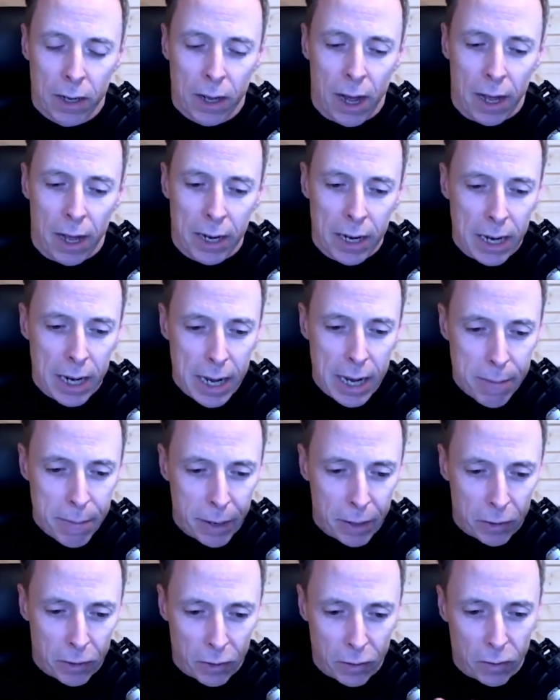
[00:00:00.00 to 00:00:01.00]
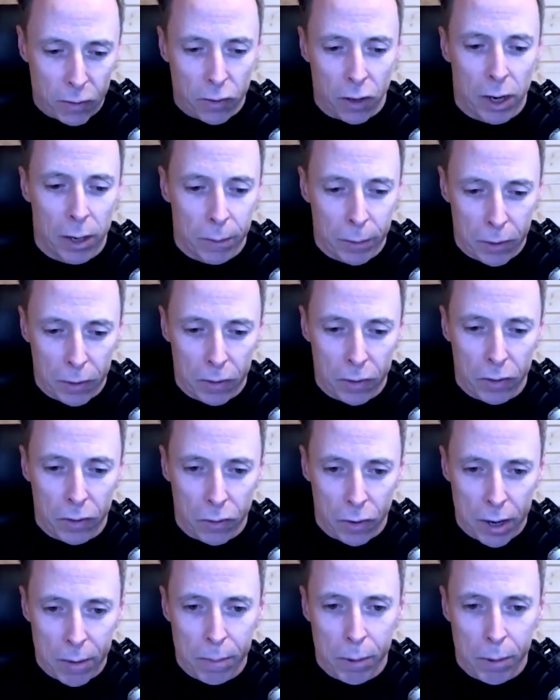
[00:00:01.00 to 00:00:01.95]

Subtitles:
And then email subscribers is a great